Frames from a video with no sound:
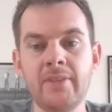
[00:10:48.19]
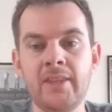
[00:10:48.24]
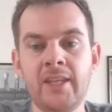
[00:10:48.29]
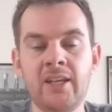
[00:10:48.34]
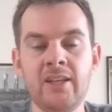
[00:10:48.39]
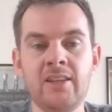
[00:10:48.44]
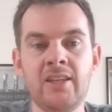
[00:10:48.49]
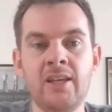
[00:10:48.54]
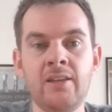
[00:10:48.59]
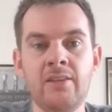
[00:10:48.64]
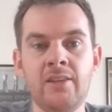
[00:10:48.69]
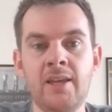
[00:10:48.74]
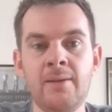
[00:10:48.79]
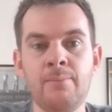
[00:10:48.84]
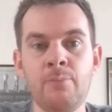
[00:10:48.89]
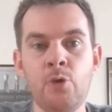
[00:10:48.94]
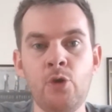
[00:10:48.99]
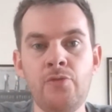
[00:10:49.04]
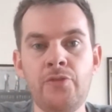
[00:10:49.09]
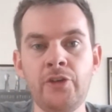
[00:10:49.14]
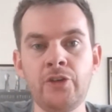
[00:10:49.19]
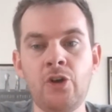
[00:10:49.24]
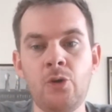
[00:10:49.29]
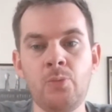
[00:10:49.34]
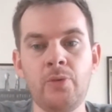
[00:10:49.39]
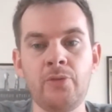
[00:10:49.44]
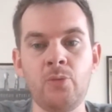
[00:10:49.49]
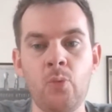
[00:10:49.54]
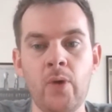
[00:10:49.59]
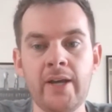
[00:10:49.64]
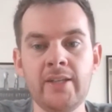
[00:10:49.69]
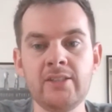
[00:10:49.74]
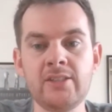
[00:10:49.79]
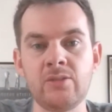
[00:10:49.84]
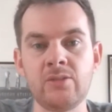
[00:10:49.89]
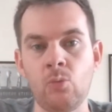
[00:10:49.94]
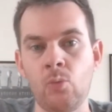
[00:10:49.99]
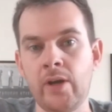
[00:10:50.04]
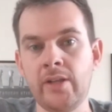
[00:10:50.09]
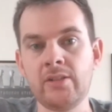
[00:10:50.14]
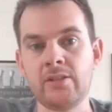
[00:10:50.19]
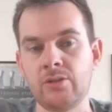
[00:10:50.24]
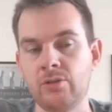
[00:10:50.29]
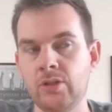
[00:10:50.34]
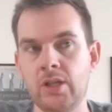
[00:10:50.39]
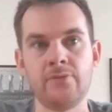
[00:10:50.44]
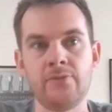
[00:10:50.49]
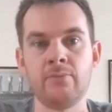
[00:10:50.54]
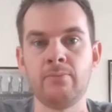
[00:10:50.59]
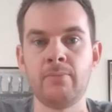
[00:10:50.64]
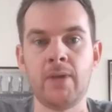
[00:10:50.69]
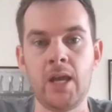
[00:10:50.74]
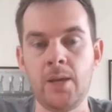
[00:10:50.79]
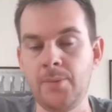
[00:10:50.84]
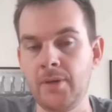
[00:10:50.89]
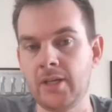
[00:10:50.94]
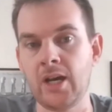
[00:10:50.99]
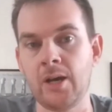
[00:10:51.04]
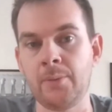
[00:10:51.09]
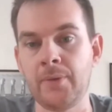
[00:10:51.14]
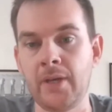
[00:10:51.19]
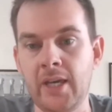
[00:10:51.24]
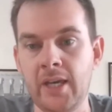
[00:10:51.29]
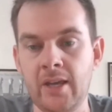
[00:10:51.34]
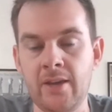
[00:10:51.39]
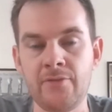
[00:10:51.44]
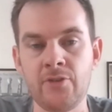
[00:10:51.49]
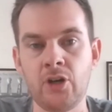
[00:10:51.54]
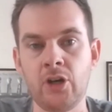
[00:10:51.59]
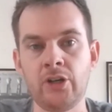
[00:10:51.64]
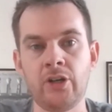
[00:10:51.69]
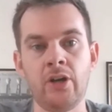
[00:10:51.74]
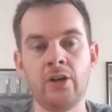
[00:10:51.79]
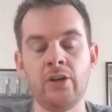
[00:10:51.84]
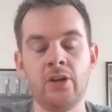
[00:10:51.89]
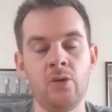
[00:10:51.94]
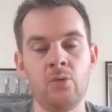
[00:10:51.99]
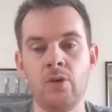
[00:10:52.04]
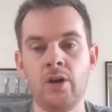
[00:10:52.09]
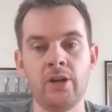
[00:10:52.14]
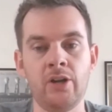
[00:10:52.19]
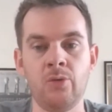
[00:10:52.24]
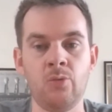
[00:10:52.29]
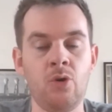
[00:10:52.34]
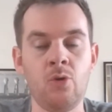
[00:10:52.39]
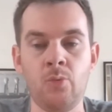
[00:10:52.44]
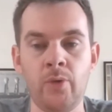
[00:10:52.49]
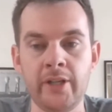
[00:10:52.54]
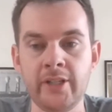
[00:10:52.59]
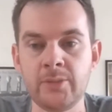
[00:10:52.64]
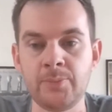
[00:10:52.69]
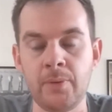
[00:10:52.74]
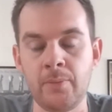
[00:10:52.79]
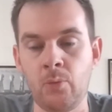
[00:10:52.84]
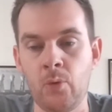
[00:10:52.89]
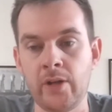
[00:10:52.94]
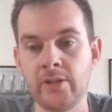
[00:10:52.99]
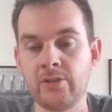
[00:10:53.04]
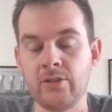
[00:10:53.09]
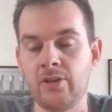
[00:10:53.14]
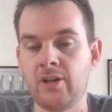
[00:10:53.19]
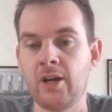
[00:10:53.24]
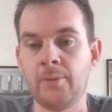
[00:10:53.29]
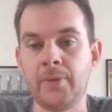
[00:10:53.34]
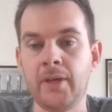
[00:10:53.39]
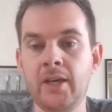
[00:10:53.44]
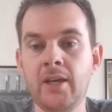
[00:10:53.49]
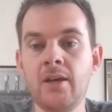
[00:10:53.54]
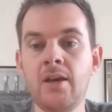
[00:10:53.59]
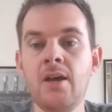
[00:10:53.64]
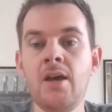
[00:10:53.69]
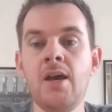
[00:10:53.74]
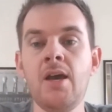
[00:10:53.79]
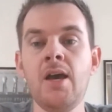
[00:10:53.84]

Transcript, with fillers: They, they're, they're moving on with Wentz. Wentz could even maybe come here, even though I don't, I don't want Wentz, but Wentz could come here.